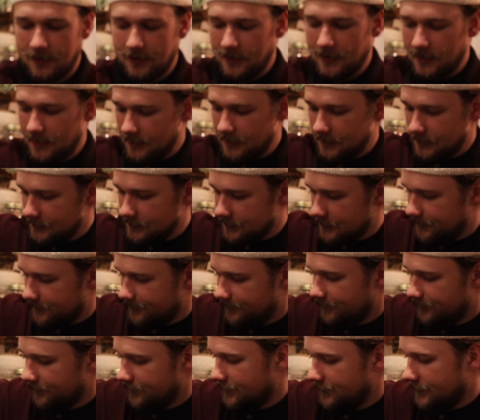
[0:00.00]
of guys
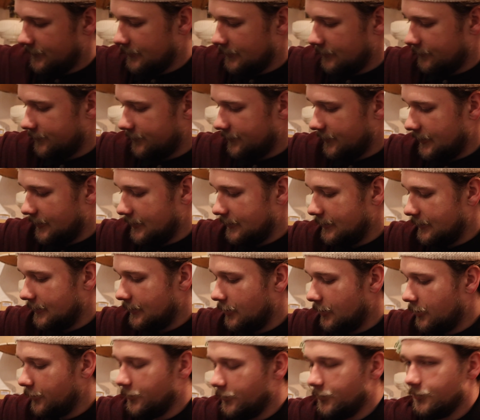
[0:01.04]
have said
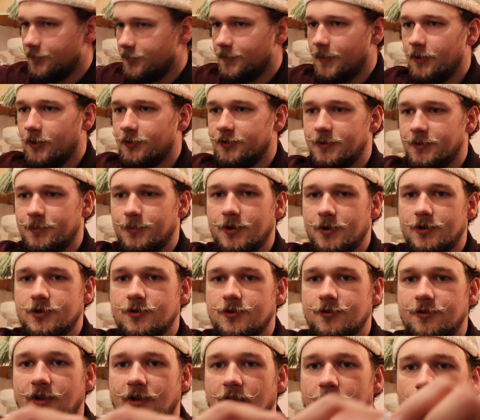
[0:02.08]
that, oh, you're supposed to
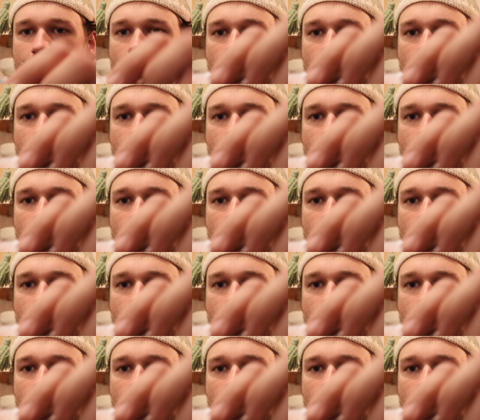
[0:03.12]
put your thumb